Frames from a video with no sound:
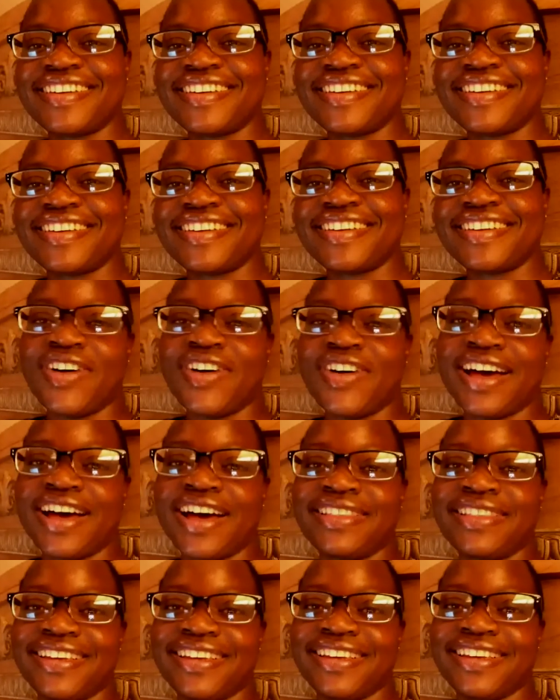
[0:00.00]
Well, I
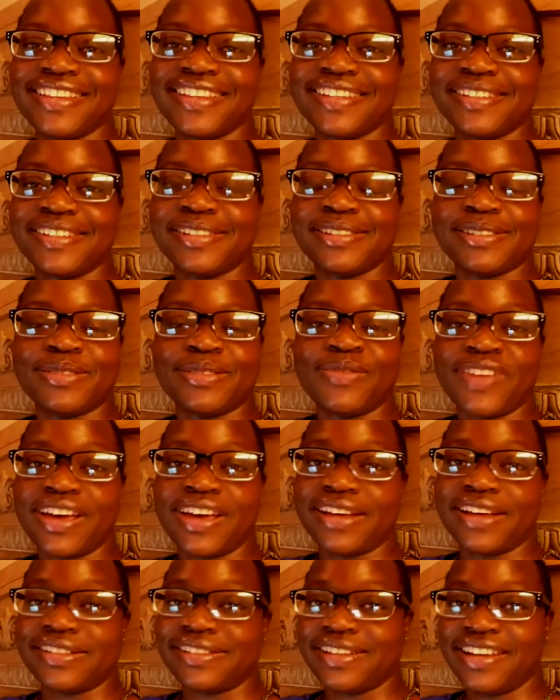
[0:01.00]
think this is
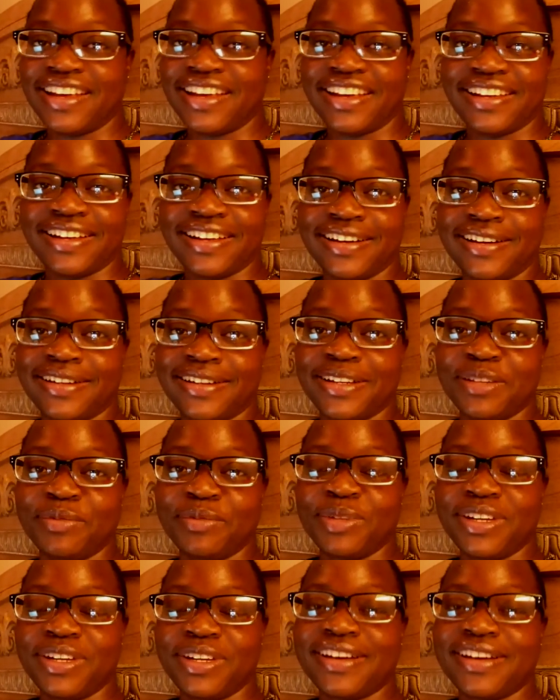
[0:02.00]
fascinating, honey,
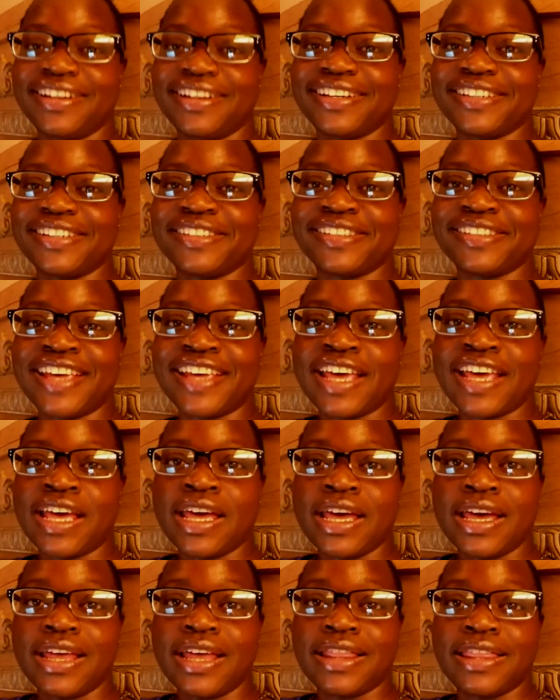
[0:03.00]
because
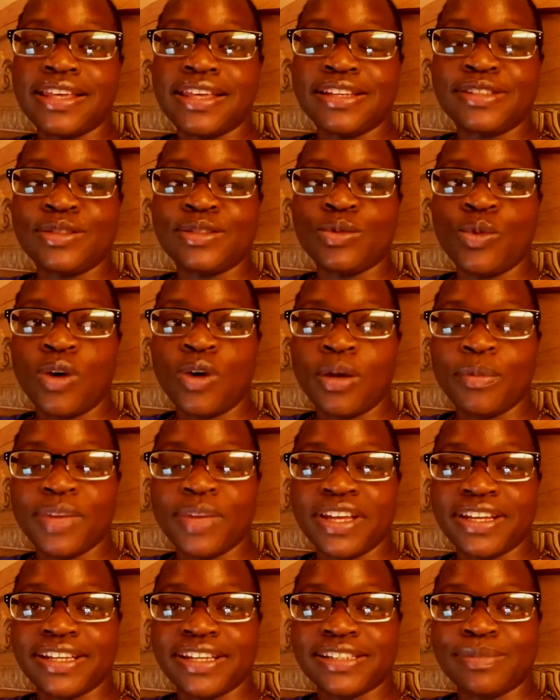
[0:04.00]
this
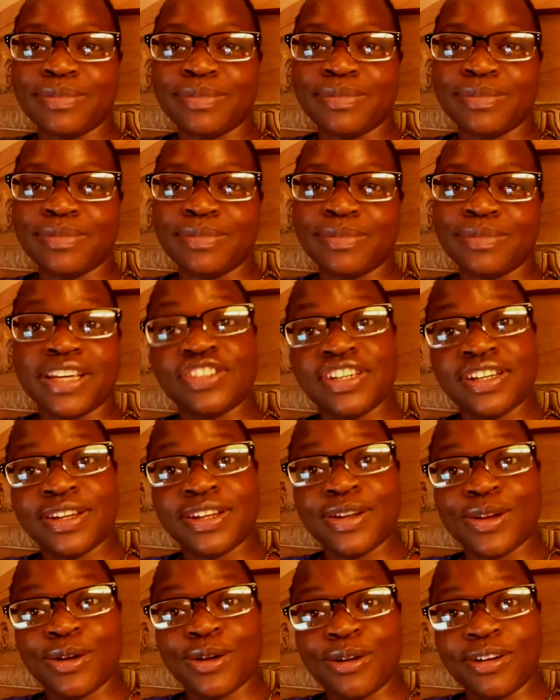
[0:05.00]
woman is being
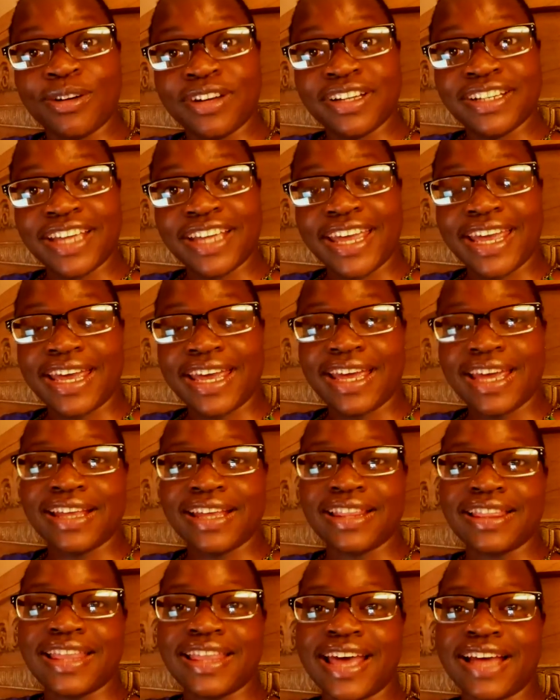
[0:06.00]
cheated on,
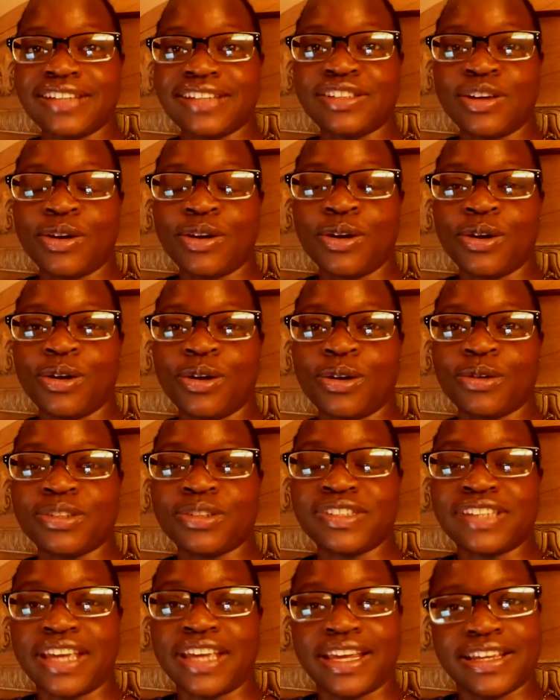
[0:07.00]
and that's
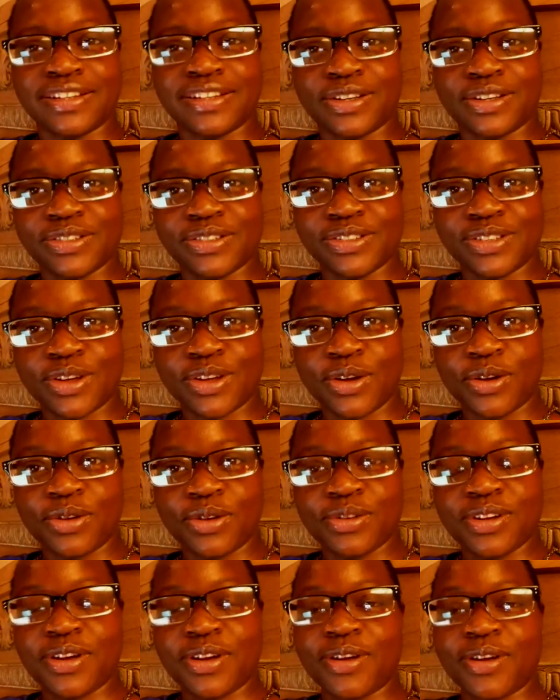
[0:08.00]
her second
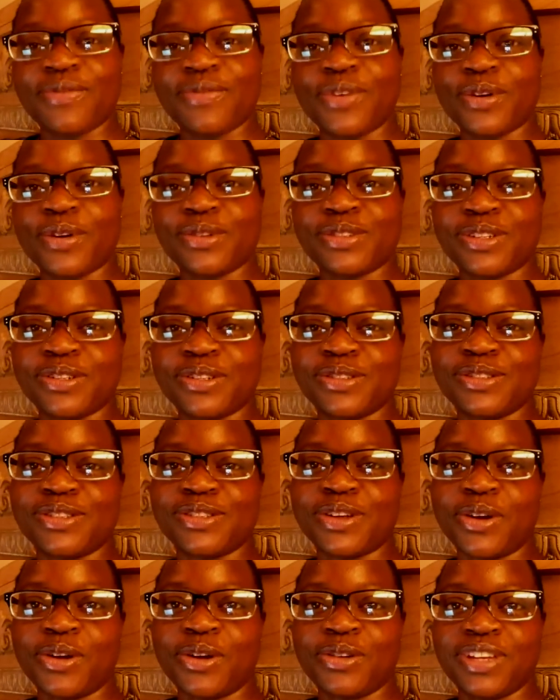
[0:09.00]
concern. Her first
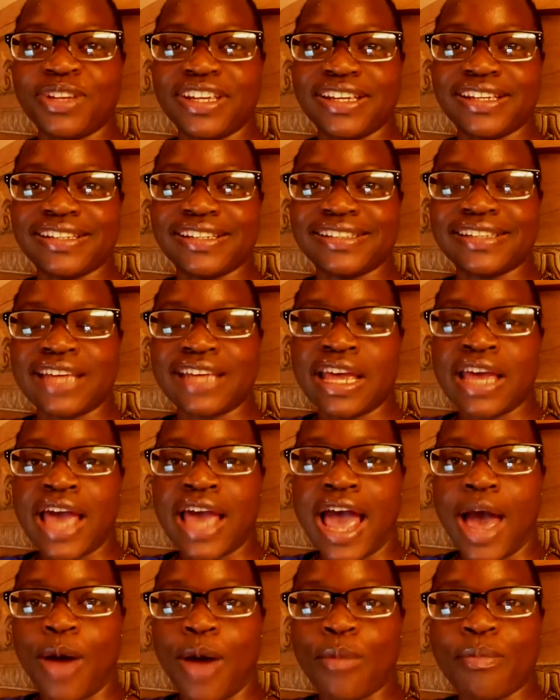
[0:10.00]
concern is
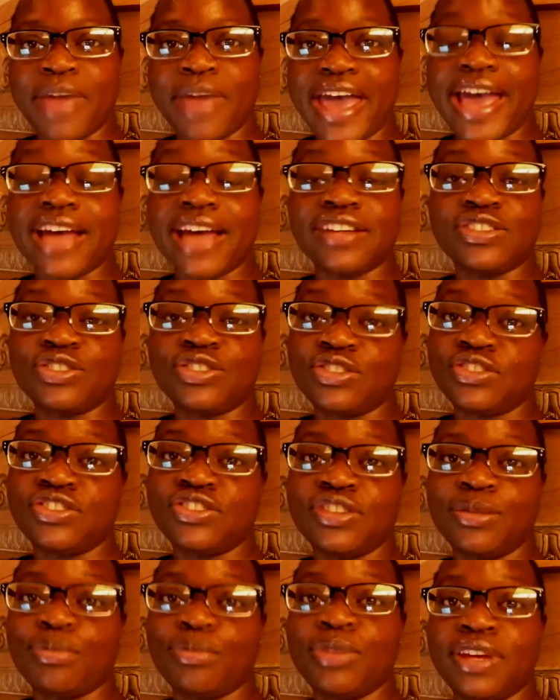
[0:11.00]
how mad should
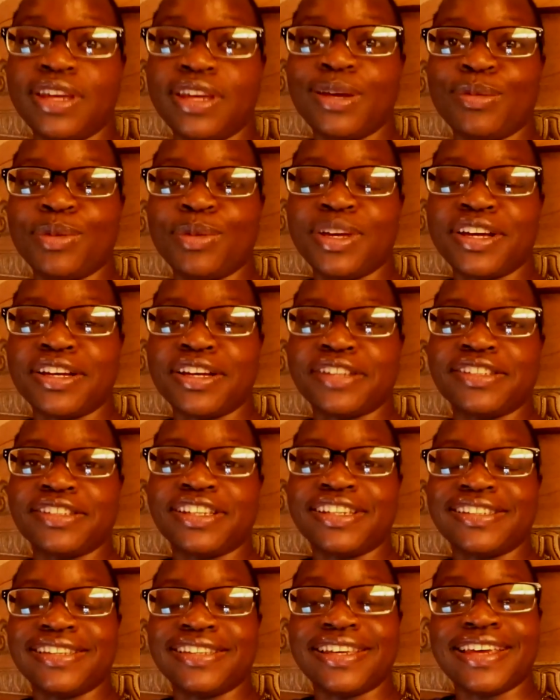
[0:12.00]
she be, because
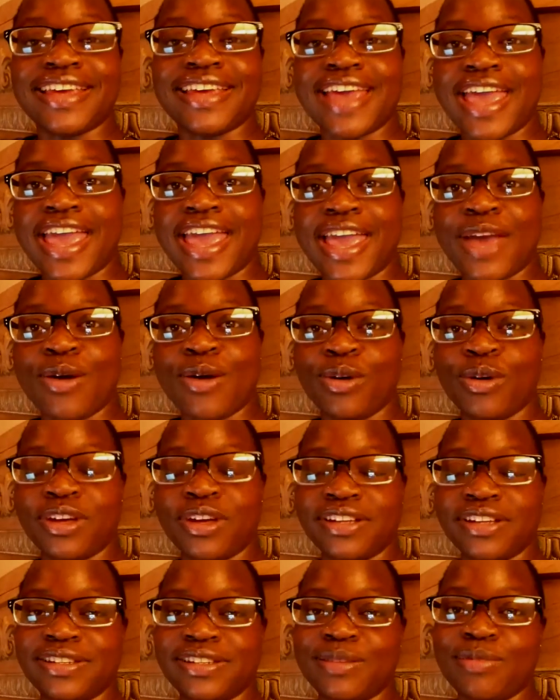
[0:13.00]
is he gay or
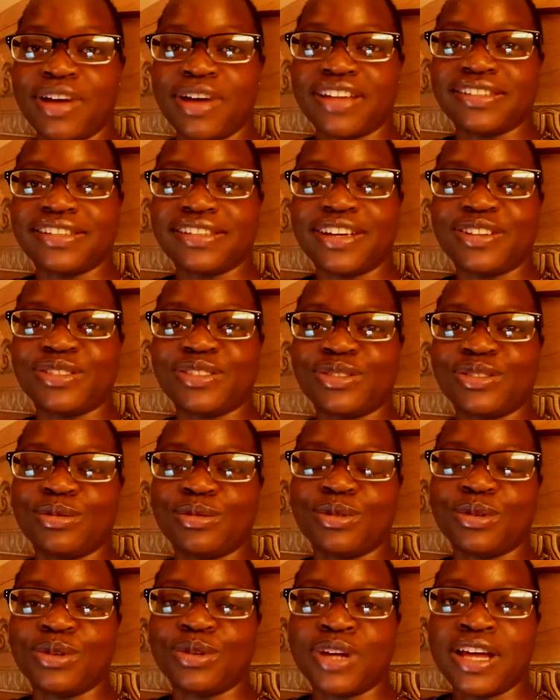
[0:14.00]
is he
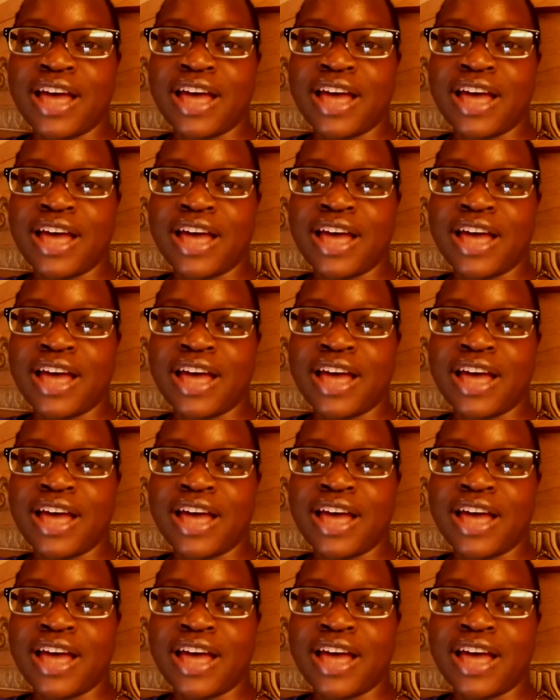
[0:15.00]
bisexual?